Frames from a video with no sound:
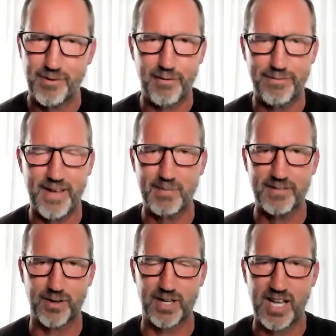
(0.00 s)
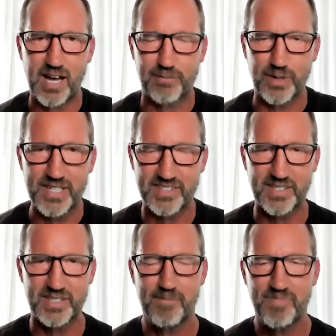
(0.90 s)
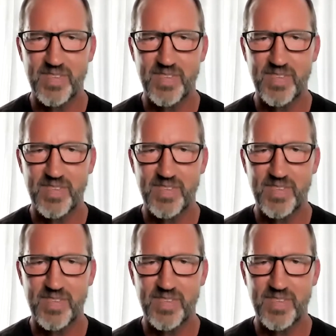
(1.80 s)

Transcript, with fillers: for our family for a lot of reasons.